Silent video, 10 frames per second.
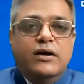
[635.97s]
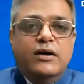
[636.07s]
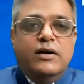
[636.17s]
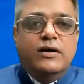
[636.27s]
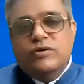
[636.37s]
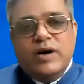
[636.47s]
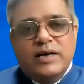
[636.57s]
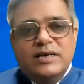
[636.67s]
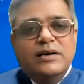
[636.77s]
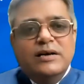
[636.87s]
And so I
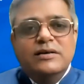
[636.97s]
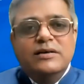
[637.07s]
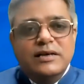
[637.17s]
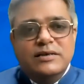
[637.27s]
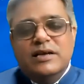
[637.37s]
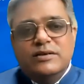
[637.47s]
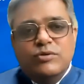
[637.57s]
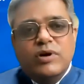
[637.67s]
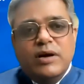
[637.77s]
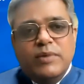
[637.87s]
said, that's
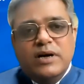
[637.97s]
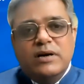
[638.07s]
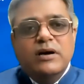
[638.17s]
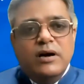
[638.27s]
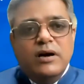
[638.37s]
okay, but